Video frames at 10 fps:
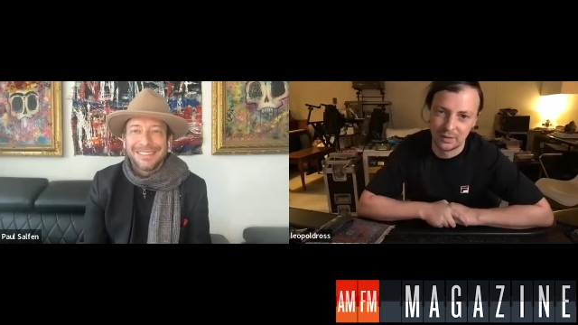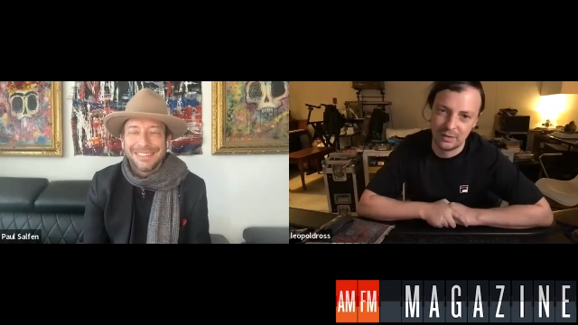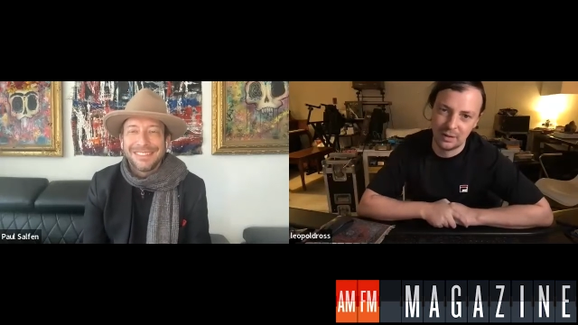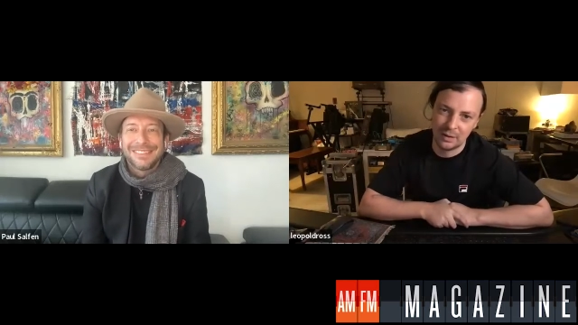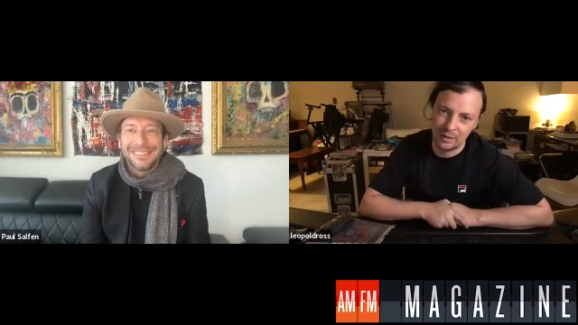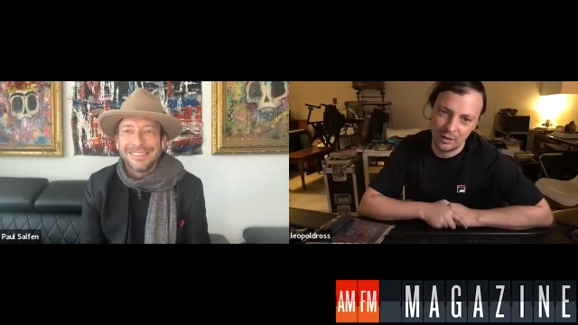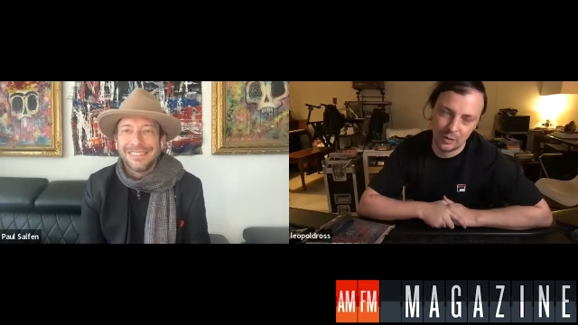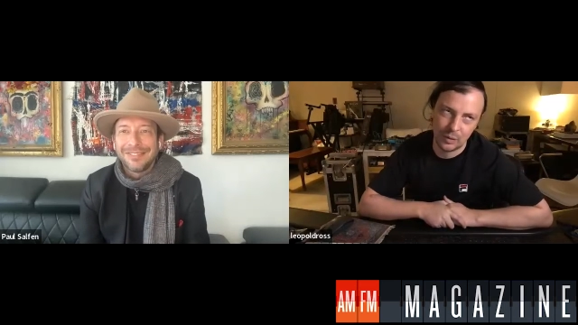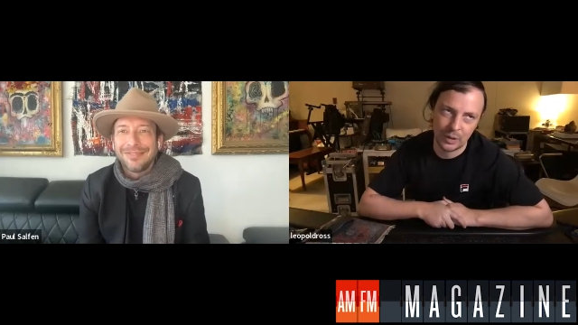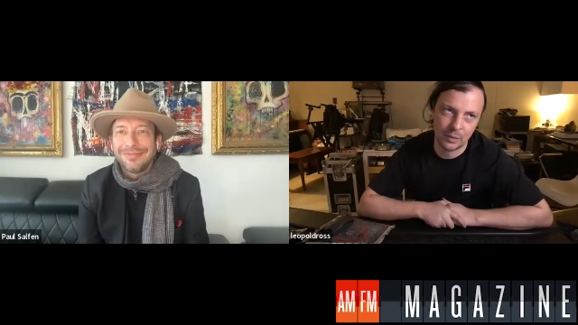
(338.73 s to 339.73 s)
Speaker 1: didn't know
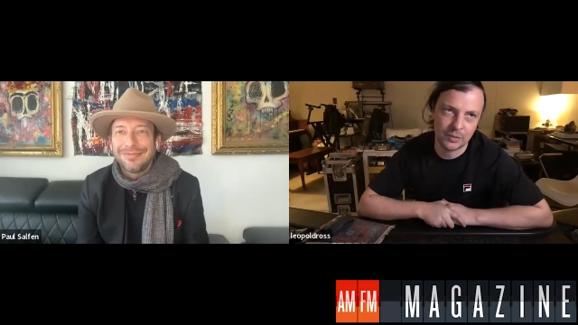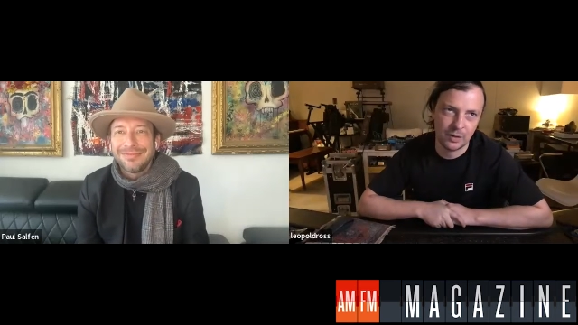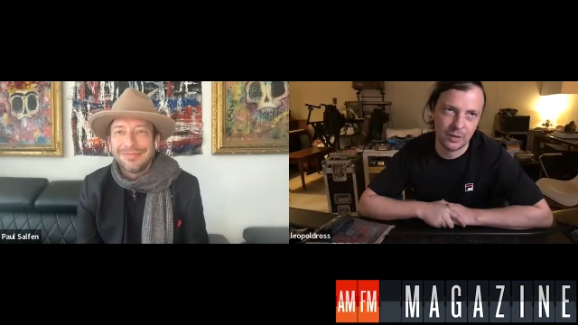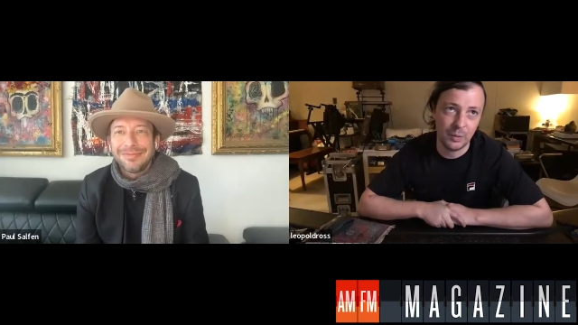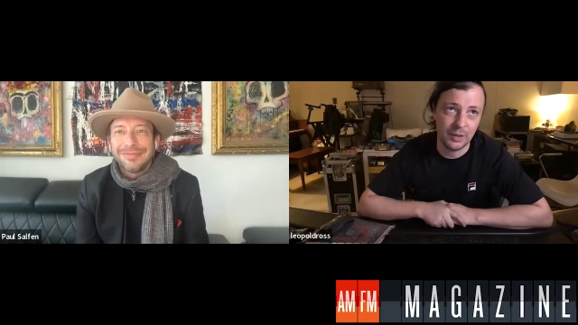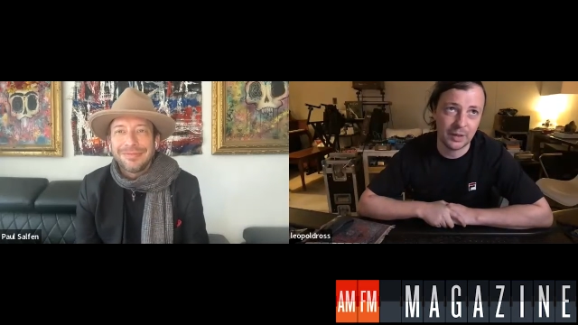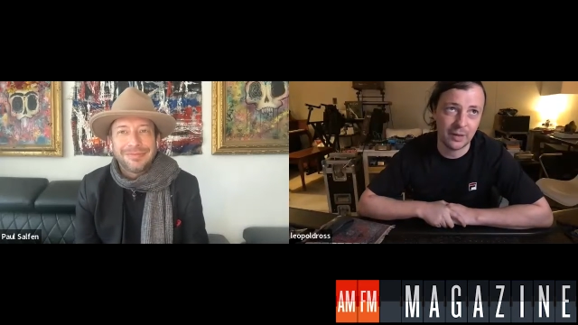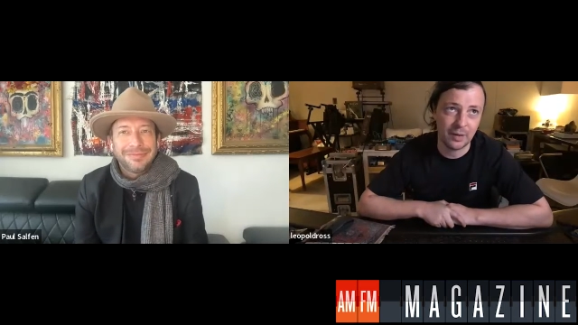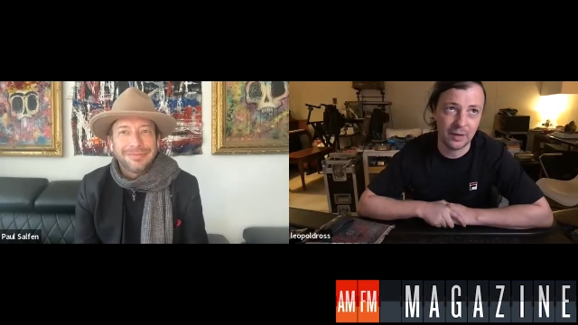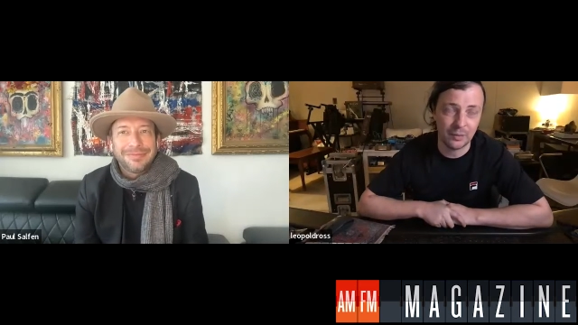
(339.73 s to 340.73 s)
how it was going to work
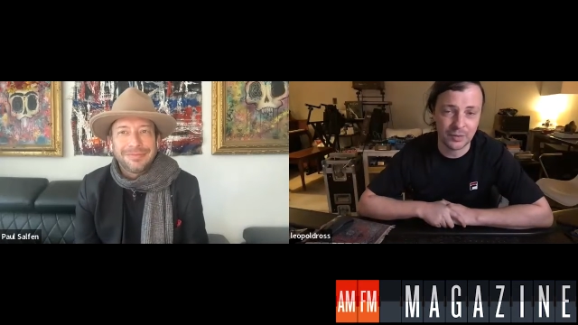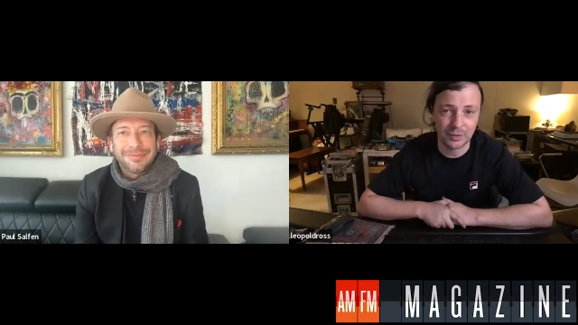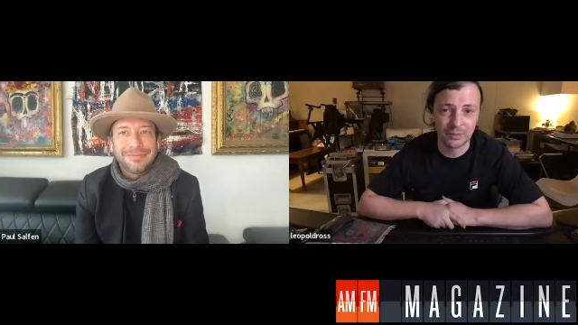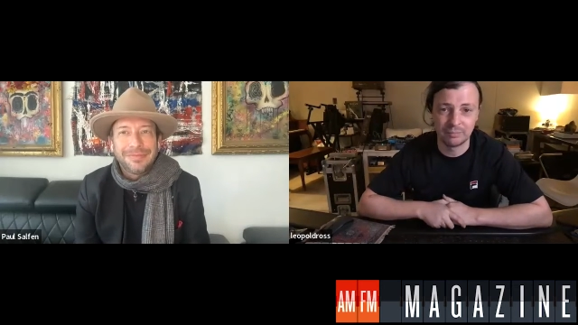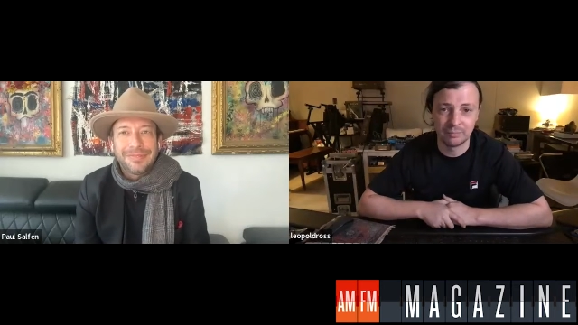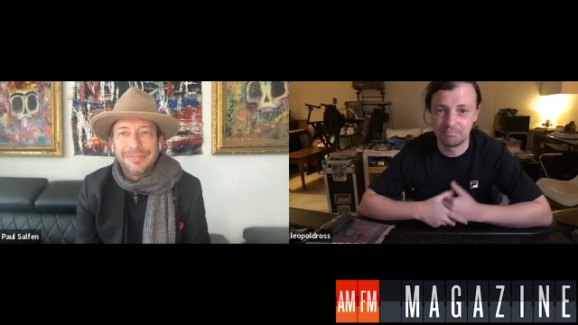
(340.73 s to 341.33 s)
out and i also